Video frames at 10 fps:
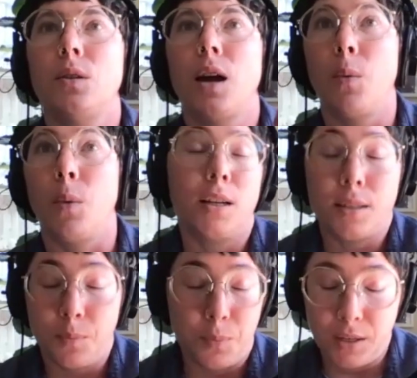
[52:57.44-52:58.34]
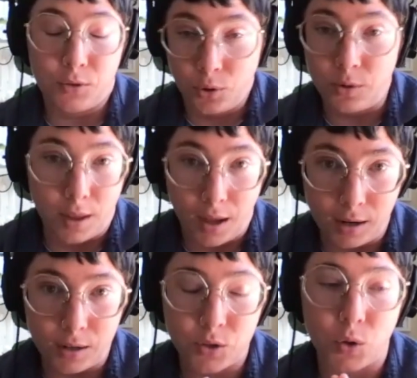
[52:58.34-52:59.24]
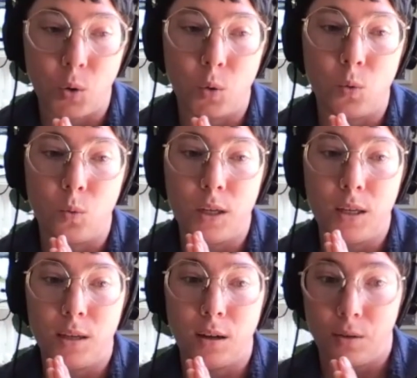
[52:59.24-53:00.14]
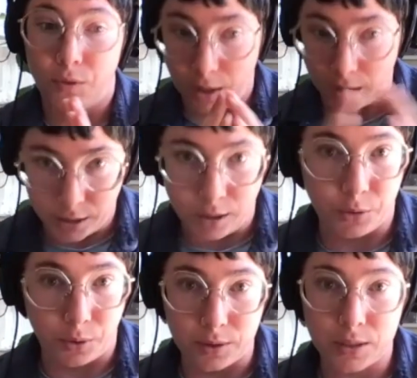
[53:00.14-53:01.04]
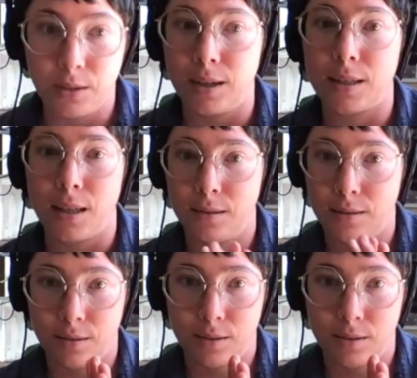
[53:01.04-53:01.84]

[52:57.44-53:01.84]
I wanted to be true to that. And so we are very clear throughout the series that